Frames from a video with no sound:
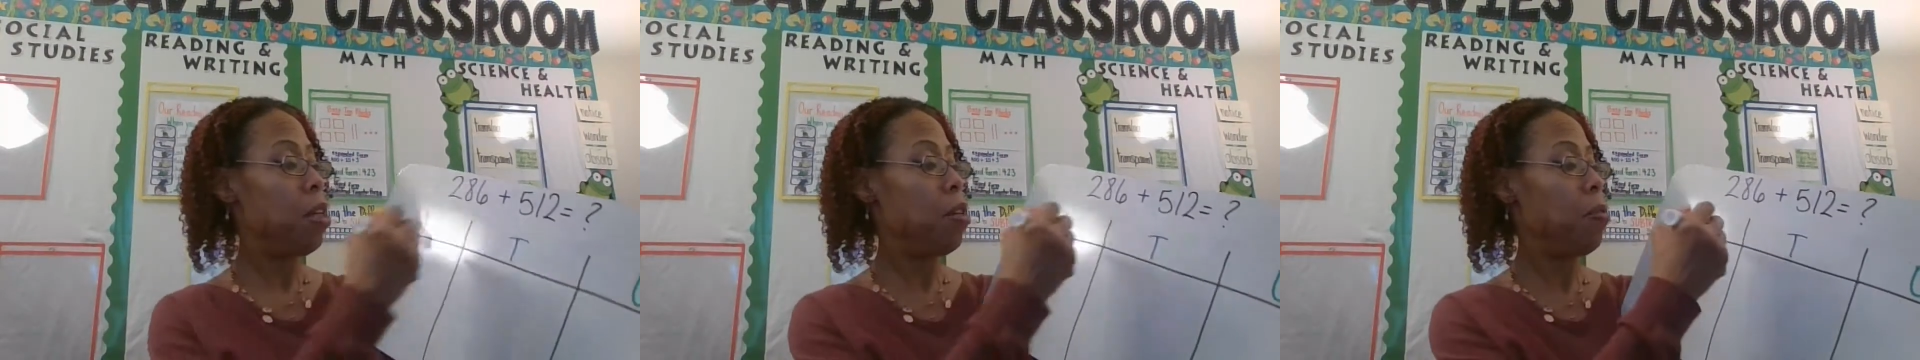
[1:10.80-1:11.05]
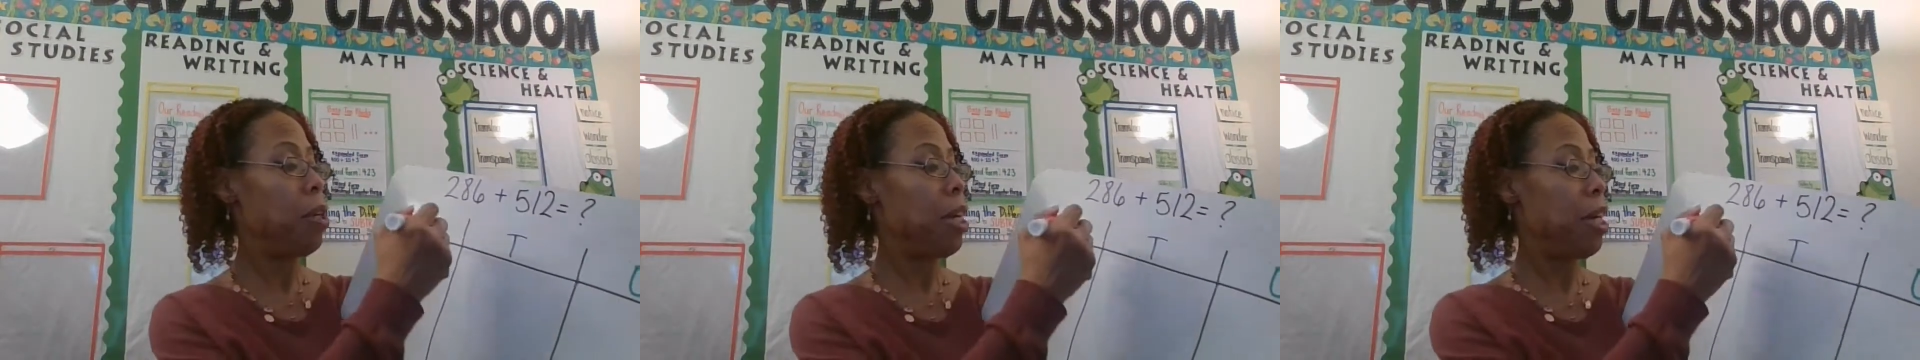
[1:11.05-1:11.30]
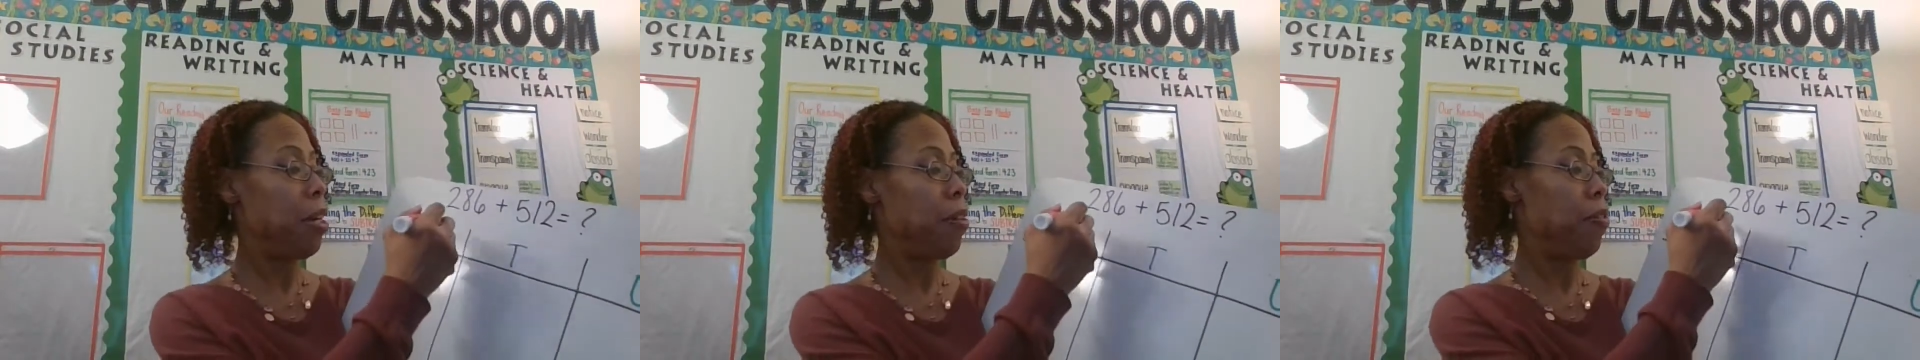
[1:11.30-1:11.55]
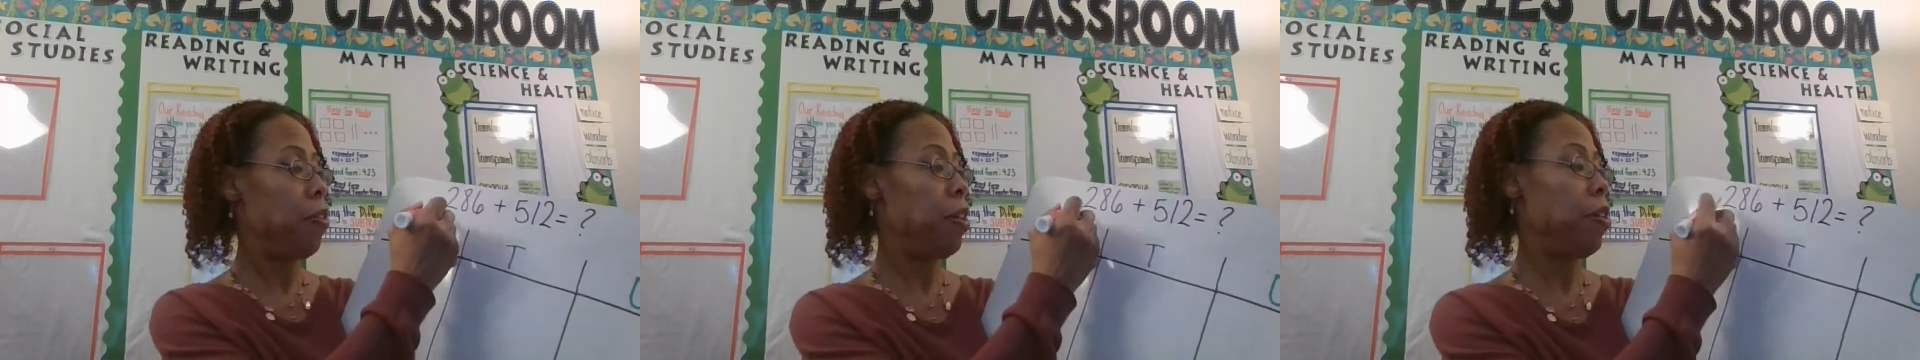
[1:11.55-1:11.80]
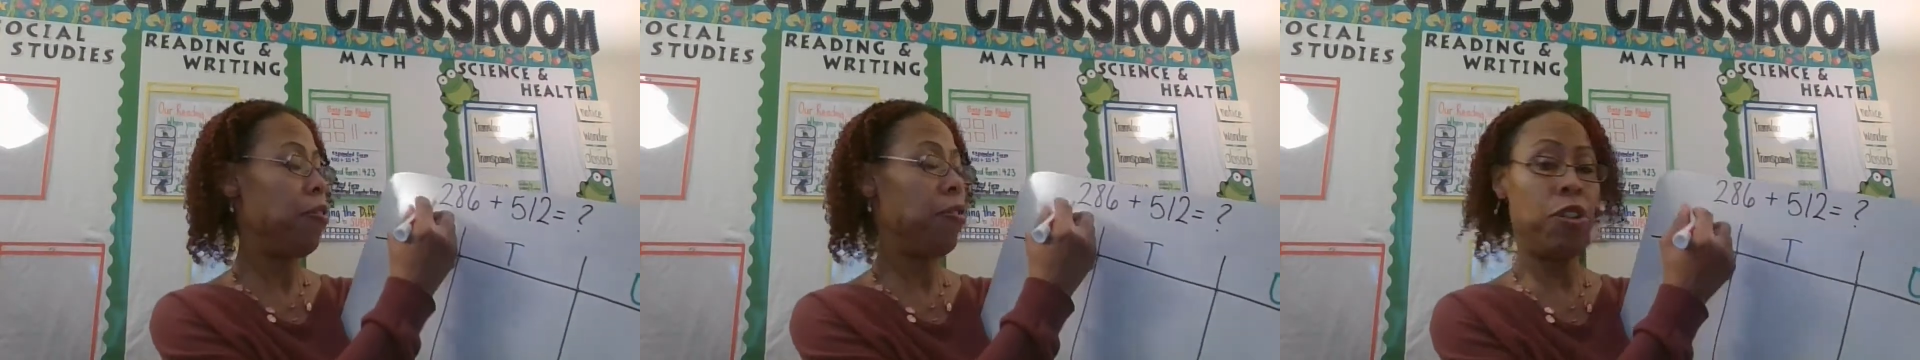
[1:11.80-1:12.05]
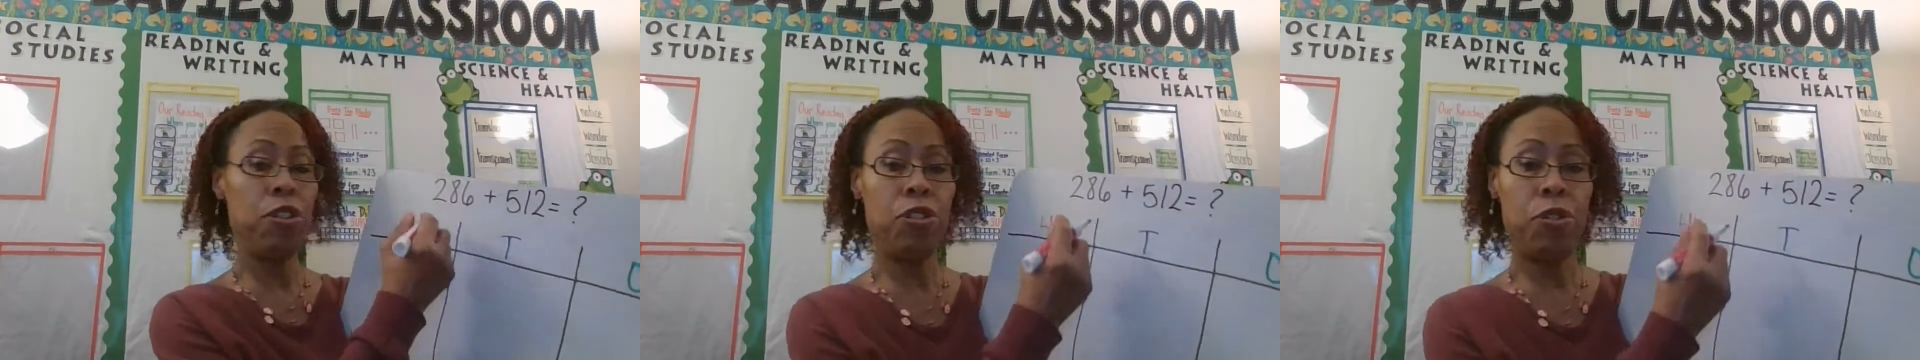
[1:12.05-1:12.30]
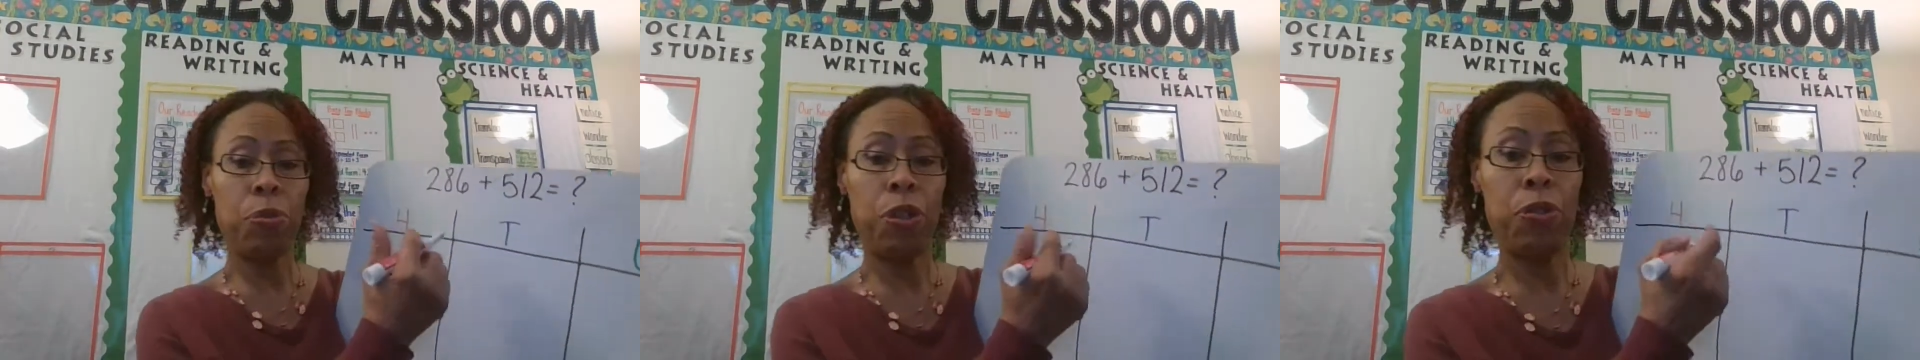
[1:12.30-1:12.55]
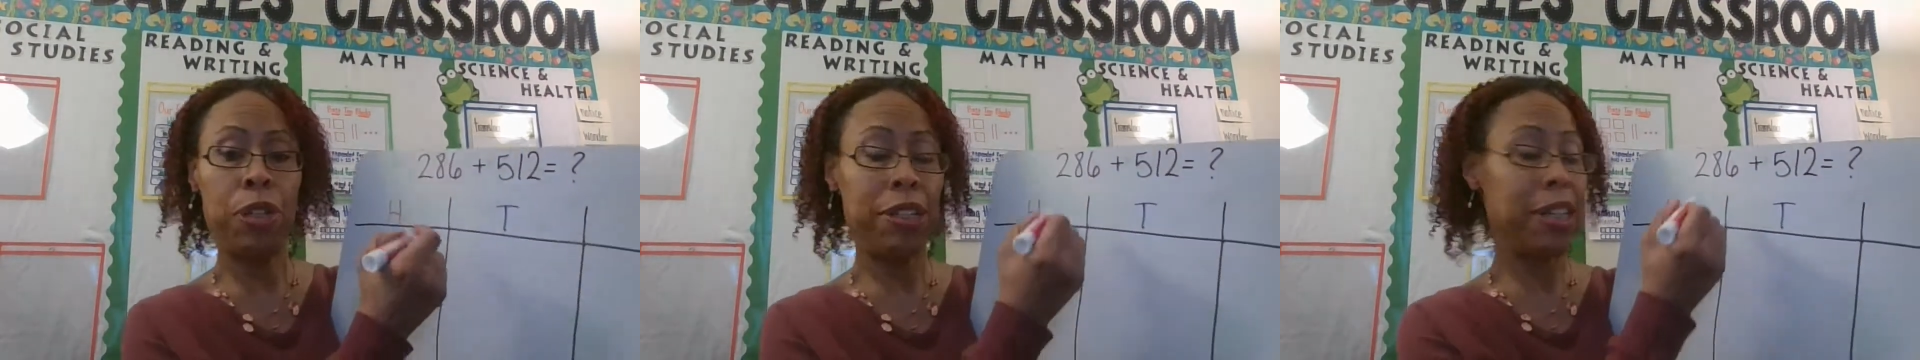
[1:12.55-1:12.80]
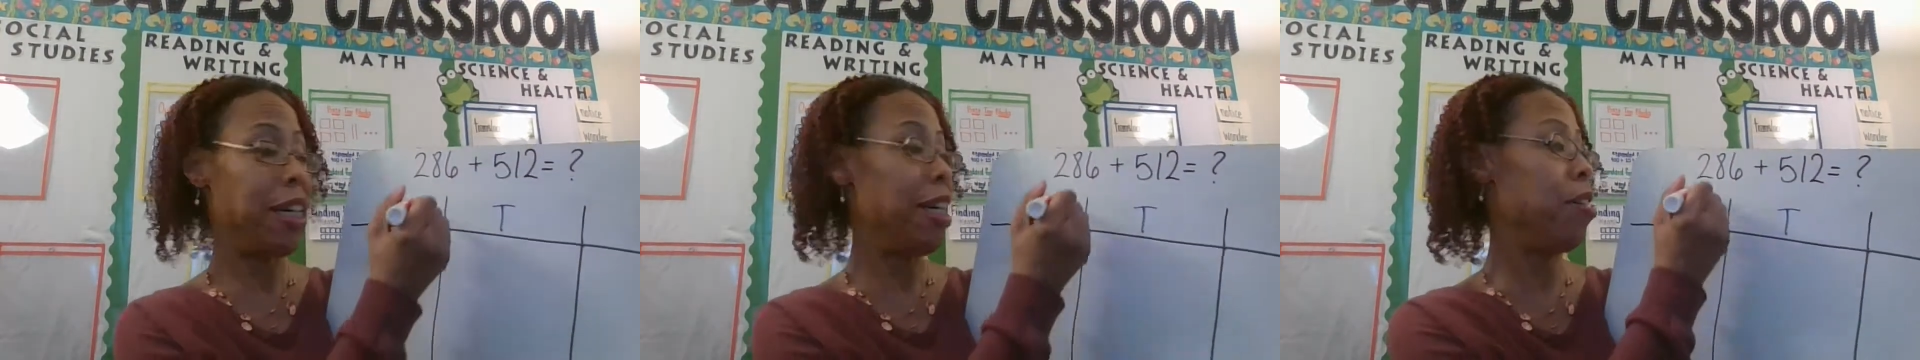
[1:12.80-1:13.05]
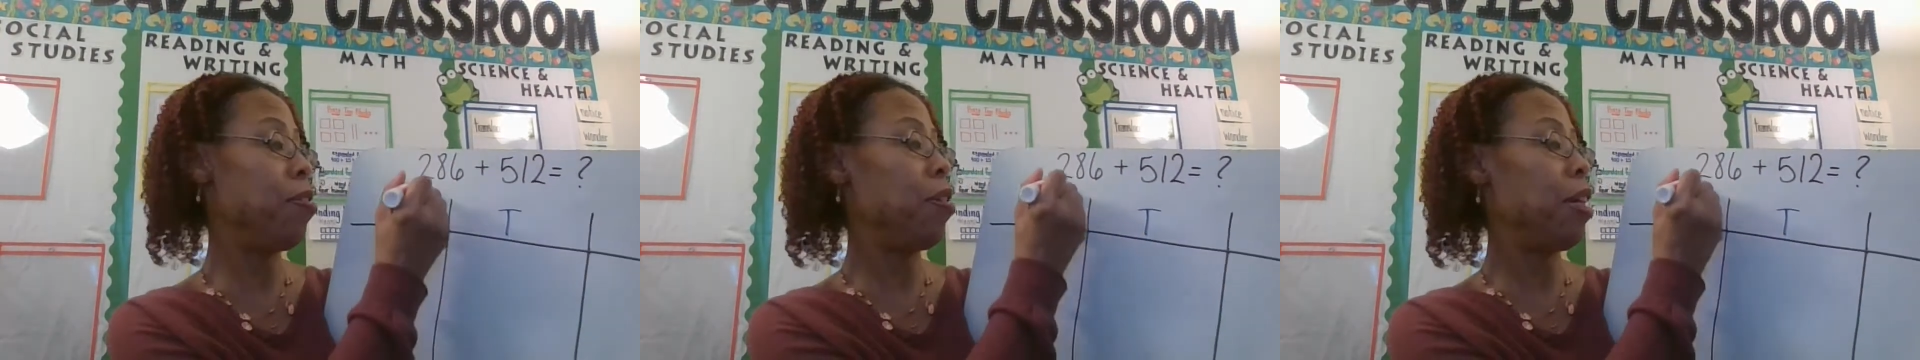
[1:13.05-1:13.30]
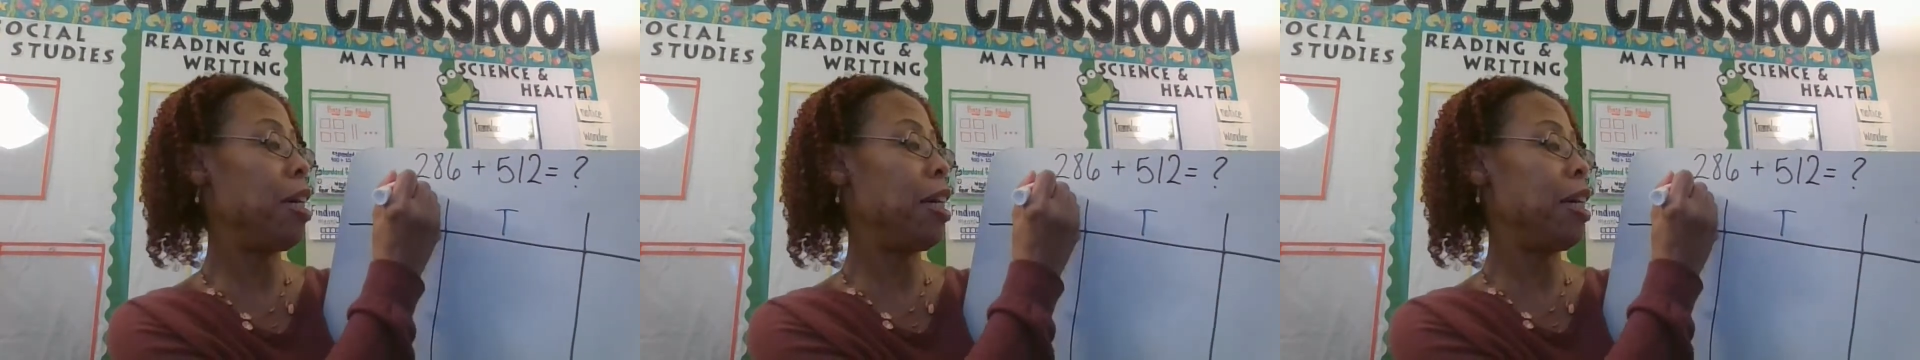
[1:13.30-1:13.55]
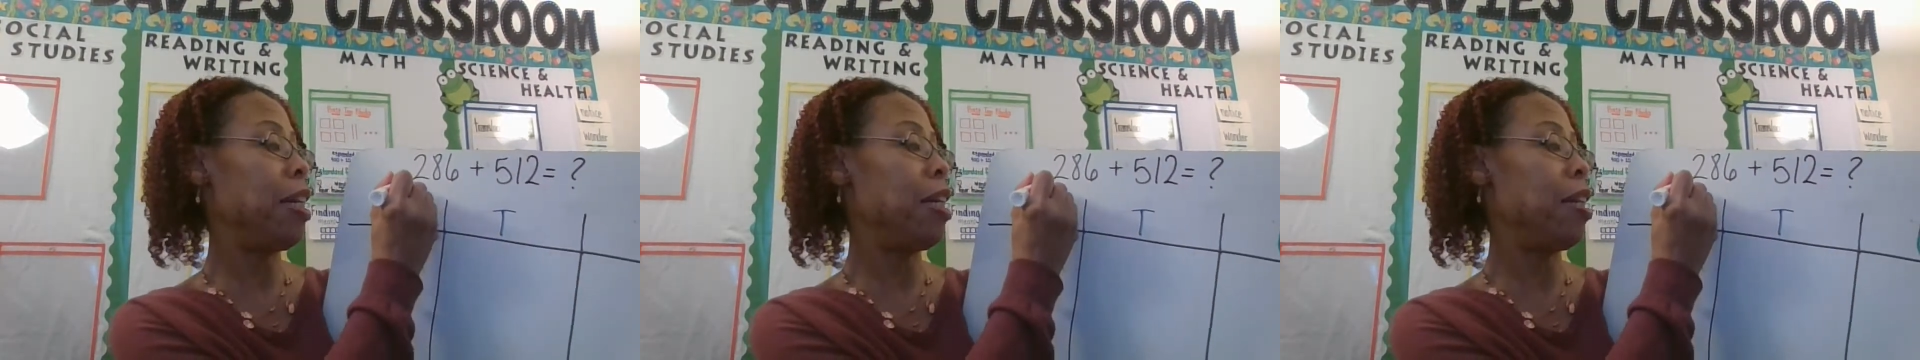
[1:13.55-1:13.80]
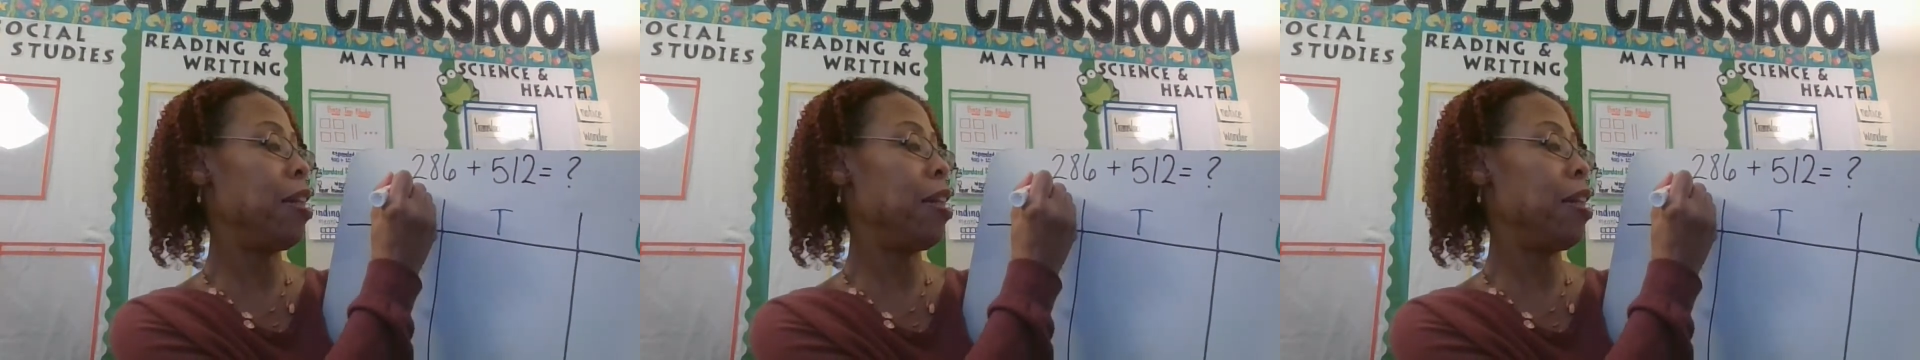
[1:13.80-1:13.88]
we have, first we're going to underline